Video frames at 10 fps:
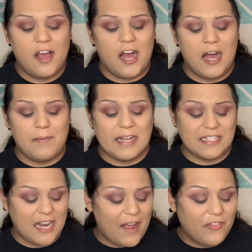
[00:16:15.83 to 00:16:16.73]
I
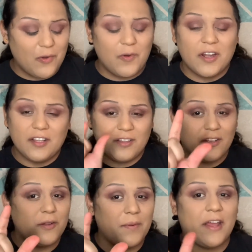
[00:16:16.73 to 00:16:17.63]
did have to work a
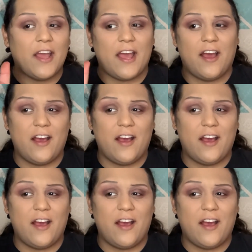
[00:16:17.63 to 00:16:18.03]
little bit